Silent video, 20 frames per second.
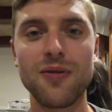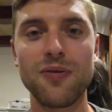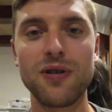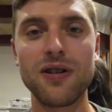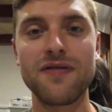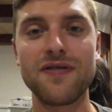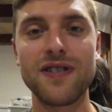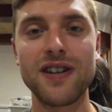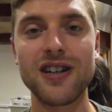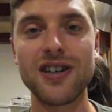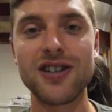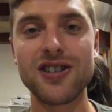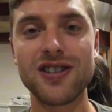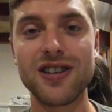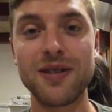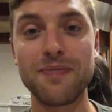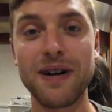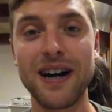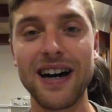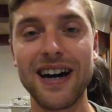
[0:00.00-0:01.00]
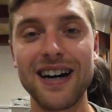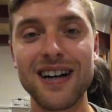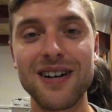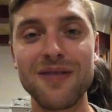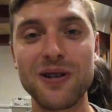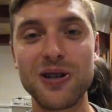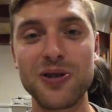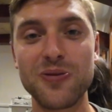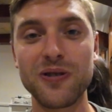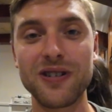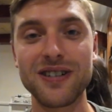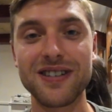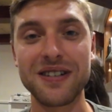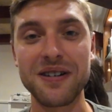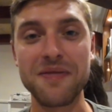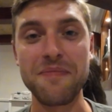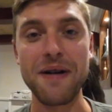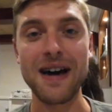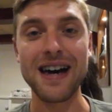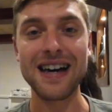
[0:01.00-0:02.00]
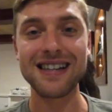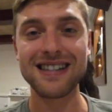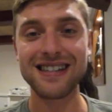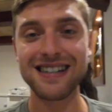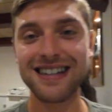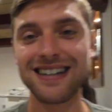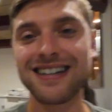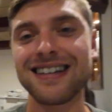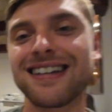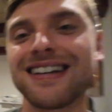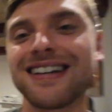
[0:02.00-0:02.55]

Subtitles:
We finished the paella, which was amazing.